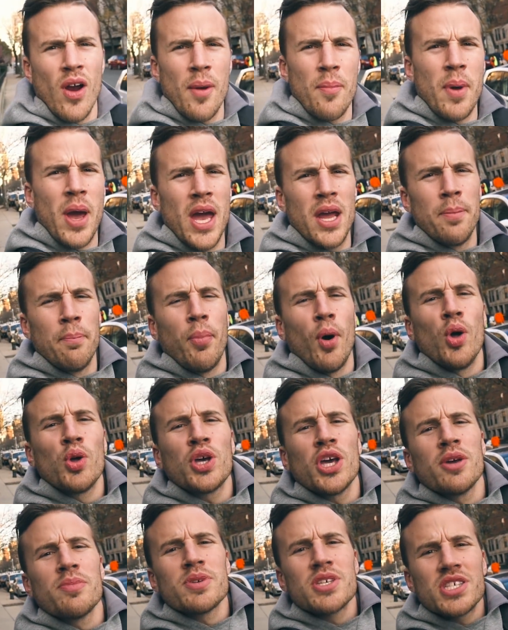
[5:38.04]
right, man,
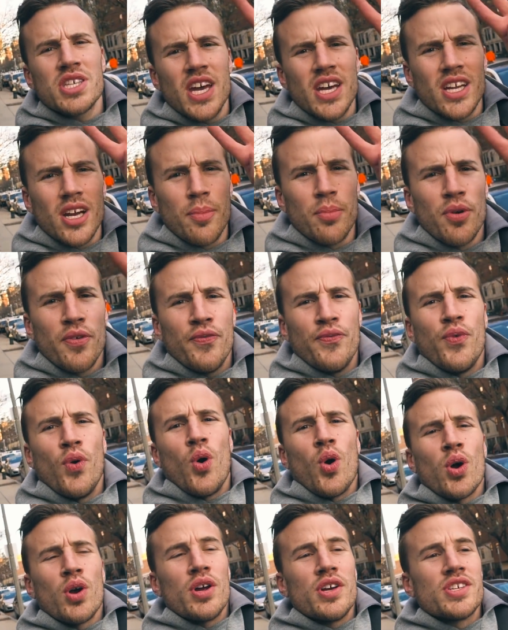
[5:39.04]
bulking mistake number
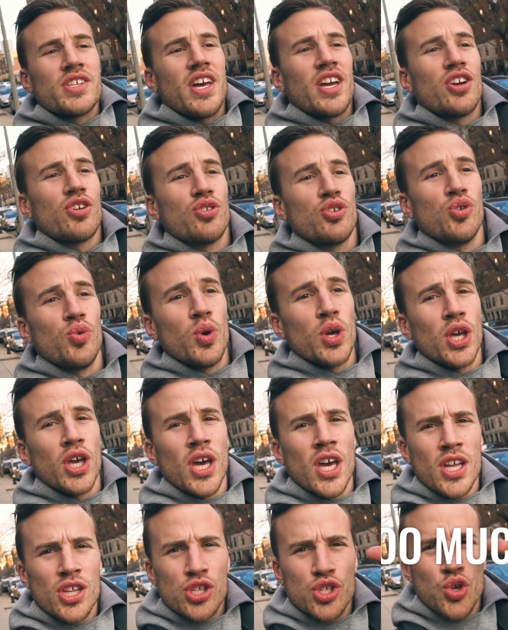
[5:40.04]
4 is that you're doing
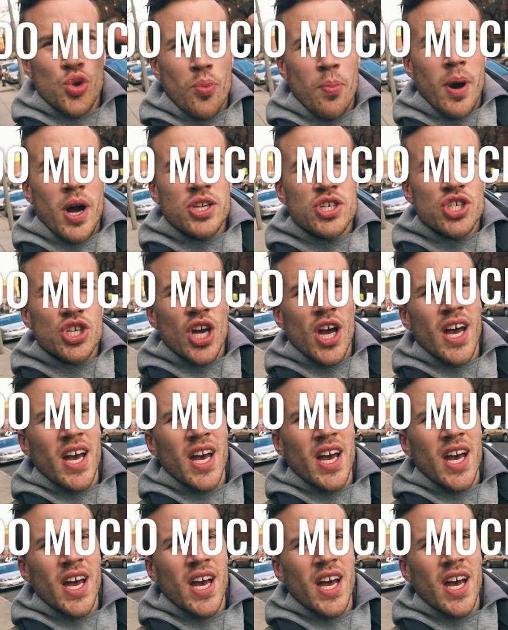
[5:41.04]
too much